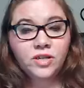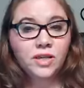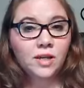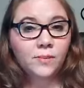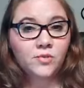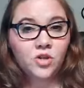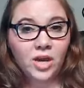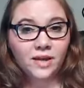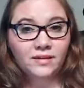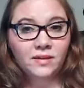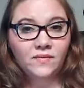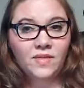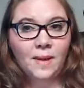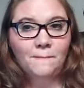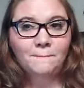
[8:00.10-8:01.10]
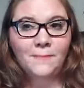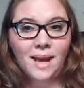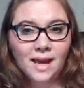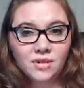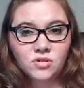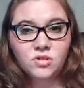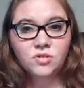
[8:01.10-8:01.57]
an objective that
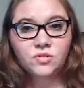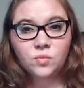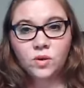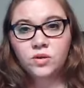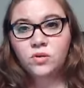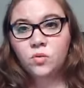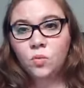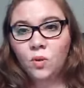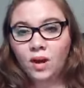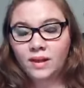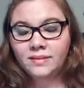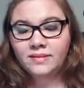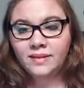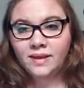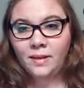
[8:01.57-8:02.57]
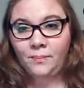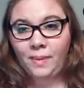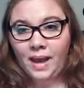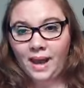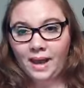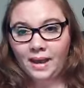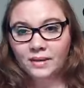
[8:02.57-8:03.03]
matches what you want to get
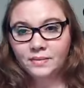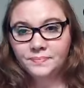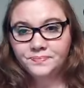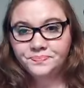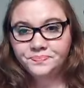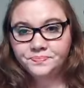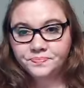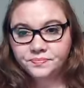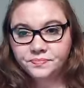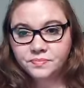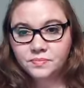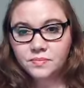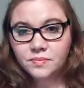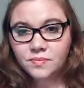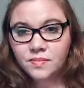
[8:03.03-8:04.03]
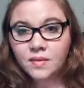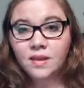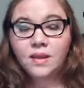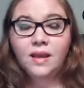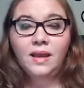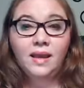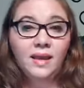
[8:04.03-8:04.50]
back.
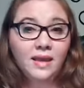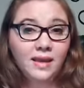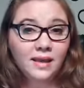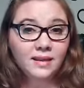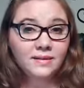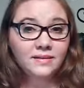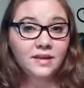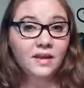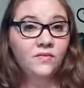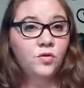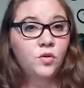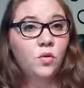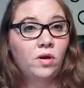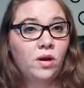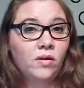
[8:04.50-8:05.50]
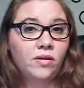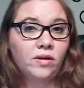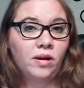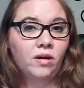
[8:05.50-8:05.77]
And if you're